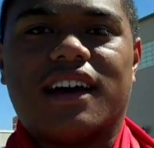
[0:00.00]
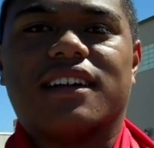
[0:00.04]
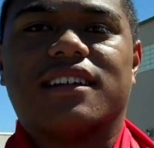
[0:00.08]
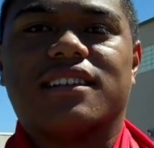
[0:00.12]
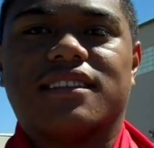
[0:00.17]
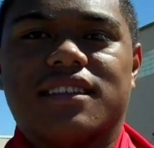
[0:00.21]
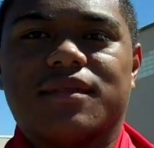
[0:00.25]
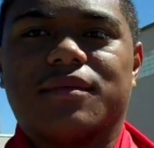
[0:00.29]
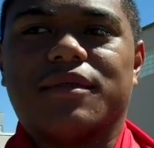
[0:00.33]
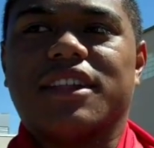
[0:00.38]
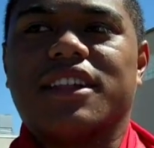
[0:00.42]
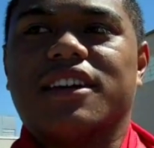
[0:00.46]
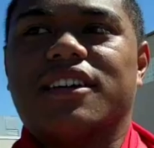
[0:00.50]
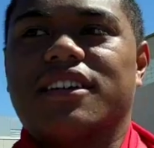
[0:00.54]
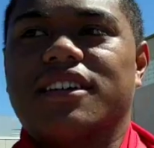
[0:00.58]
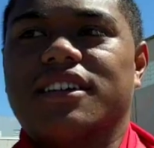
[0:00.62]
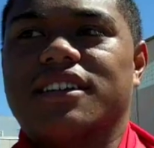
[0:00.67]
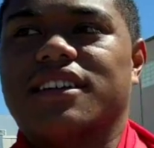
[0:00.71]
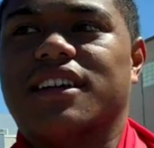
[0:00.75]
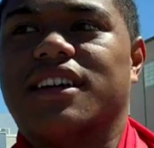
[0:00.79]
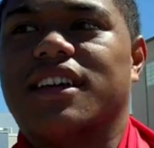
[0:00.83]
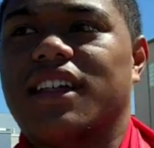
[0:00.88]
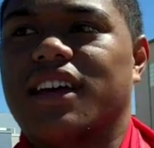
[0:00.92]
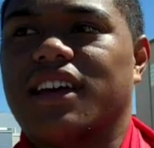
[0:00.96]
Yeah,
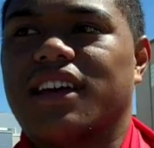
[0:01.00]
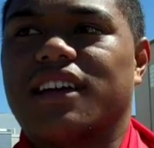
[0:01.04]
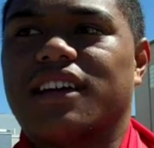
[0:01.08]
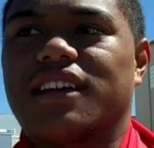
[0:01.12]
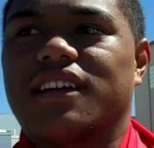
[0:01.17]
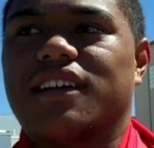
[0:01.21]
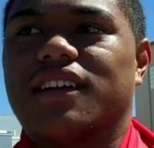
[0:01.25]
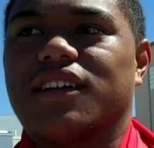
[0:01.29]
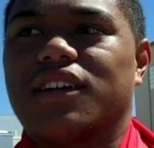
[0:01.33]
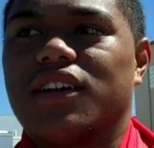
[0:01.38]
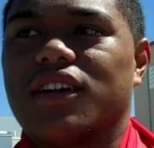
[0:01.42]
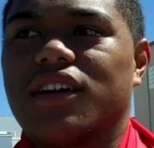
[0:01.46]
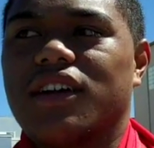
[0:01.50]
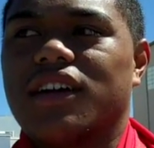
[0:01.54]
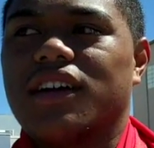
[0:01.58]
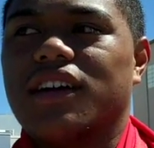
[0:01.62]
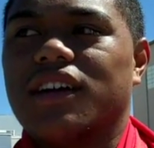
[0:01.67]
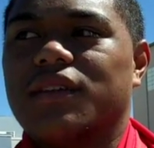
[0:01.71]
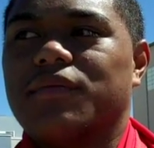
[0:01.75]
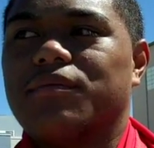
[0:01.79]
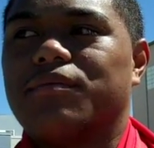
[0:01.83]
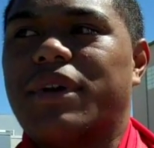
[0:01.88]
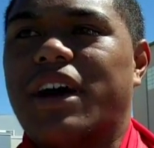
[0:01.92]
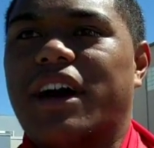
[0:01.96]
similarity to
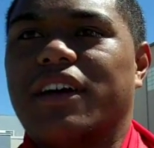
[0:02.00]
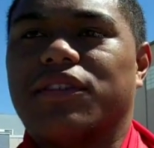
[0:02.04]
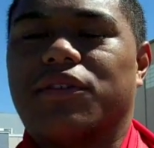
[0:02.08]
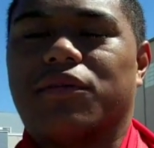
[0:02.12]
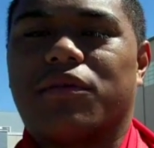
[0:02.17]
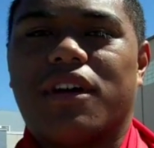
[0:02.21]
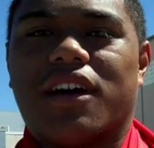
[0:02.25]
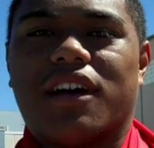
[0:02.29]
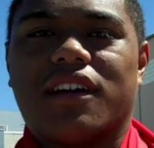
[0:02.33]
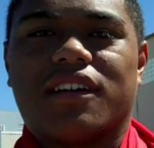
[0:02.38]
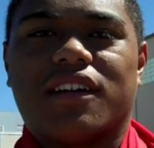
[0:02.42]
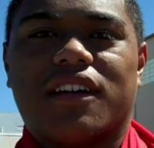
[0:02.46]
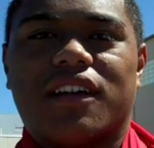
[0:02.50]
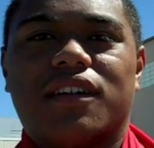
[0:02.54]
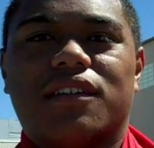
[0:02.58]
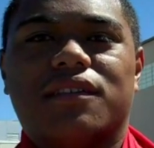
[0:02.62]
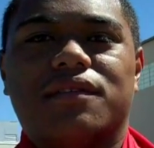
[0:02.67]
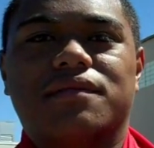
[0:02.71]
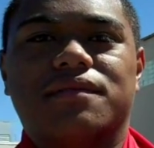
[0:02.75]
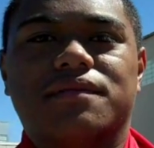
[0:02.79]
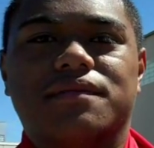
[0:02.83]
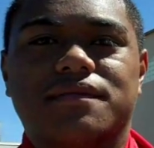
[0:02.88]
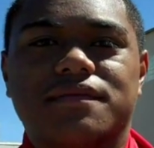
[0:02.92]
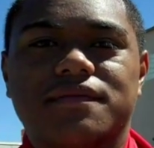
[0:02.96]
pound the rock, you know?